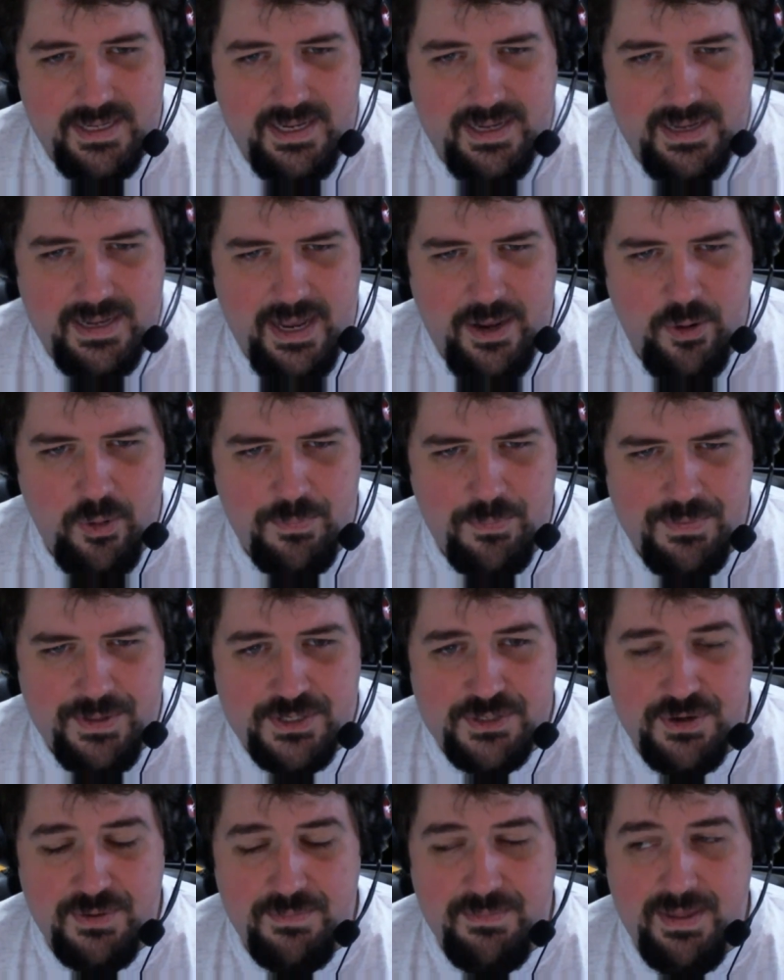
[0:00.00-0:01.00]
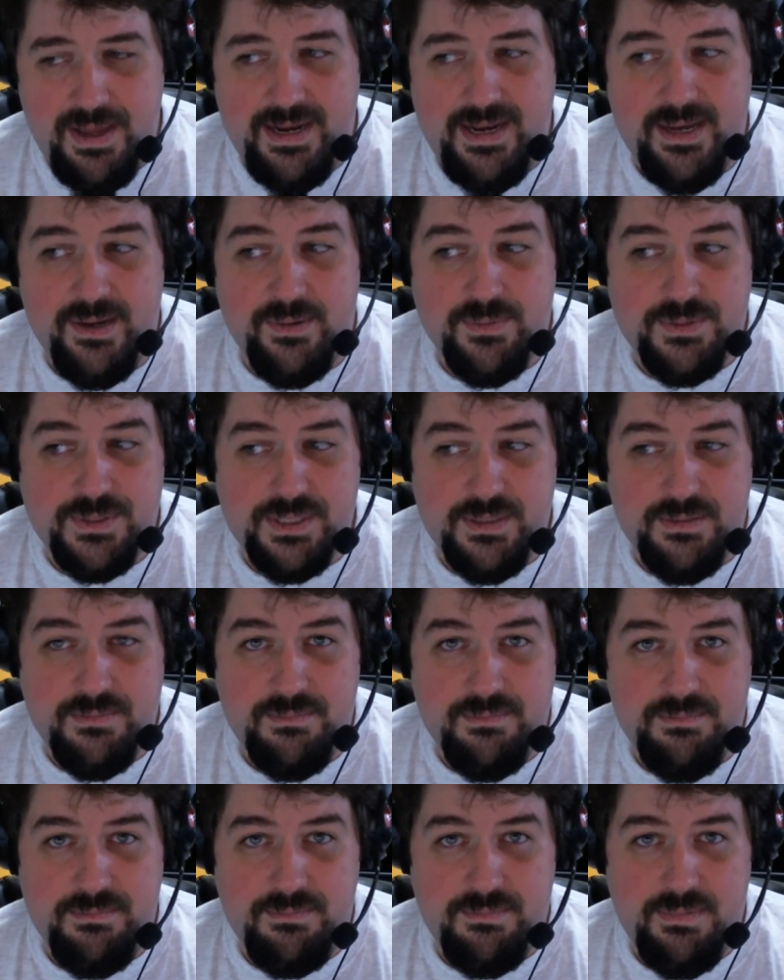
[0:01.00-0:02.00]
hope they trim that down some.
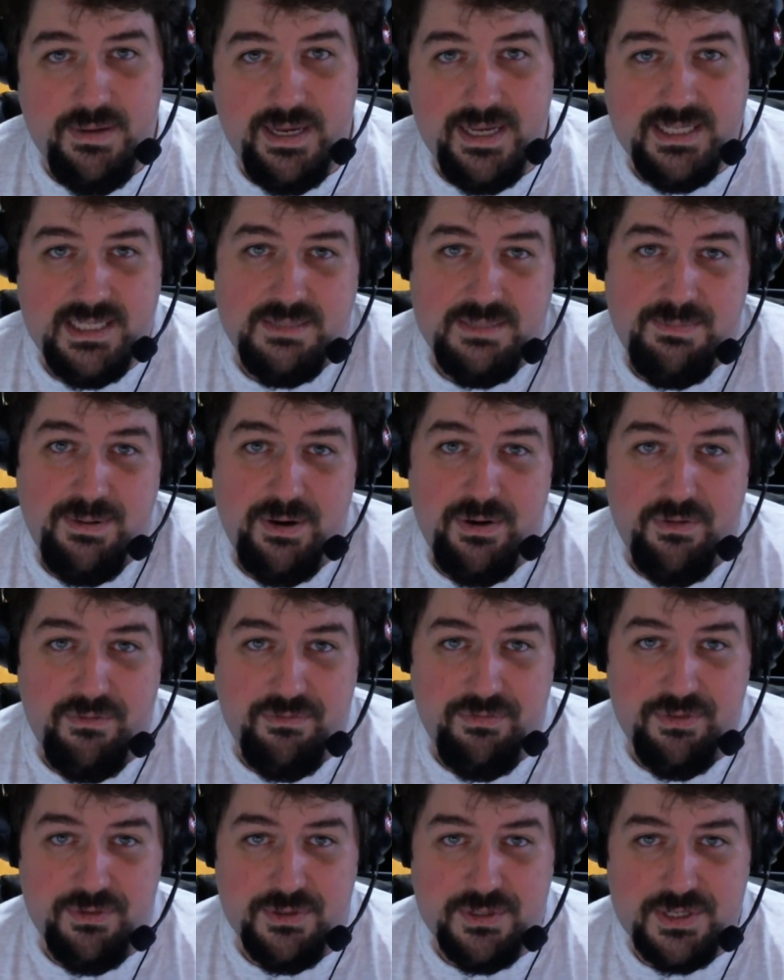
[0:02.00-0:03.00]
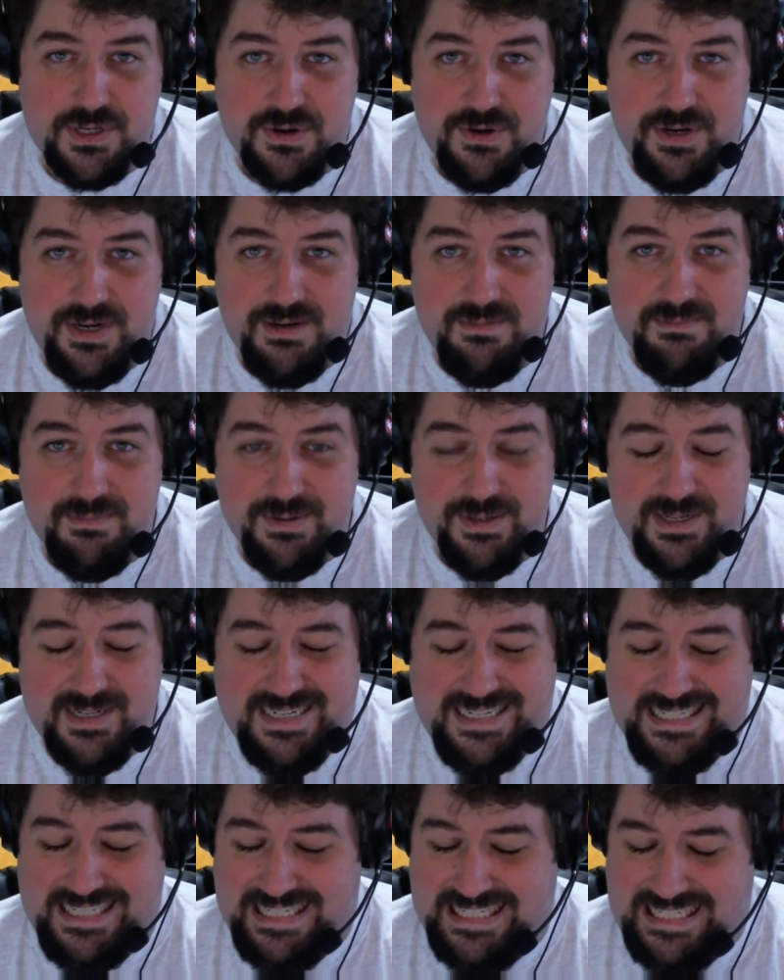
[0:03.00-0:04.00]
I guess it's better than full screen, but
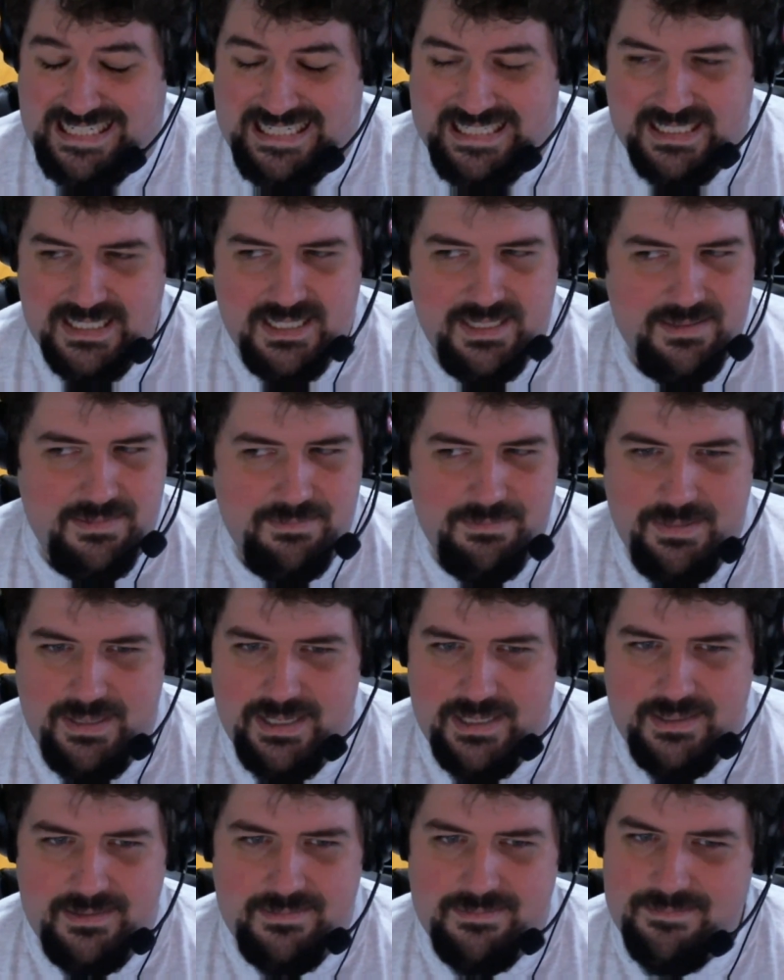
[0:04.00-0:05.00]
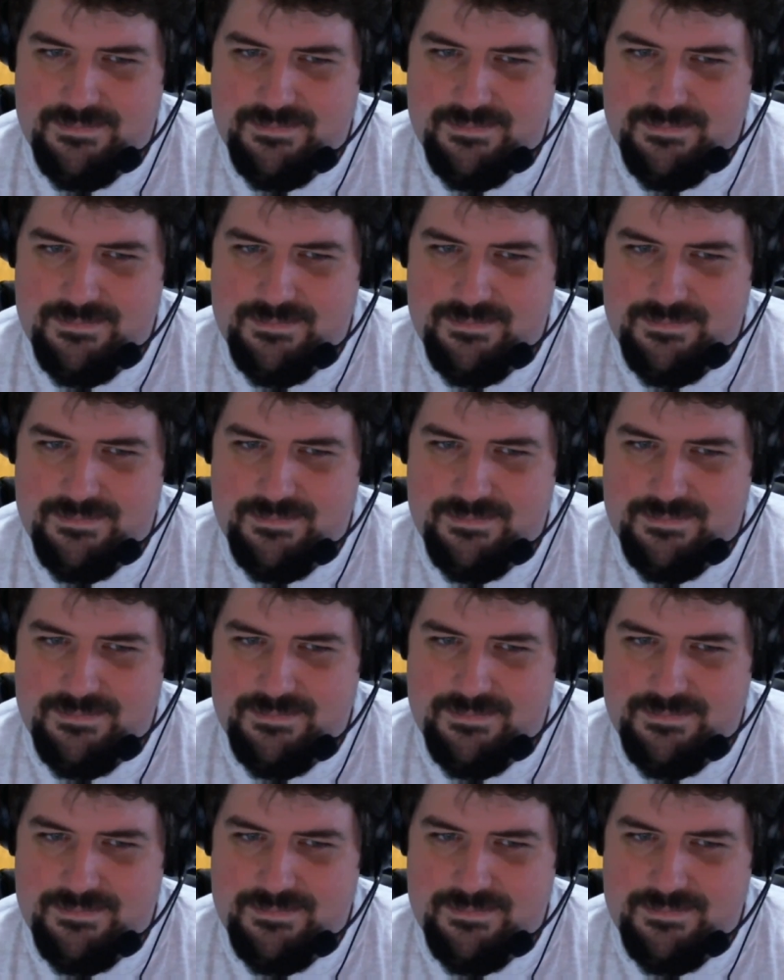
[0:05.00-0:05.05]
man.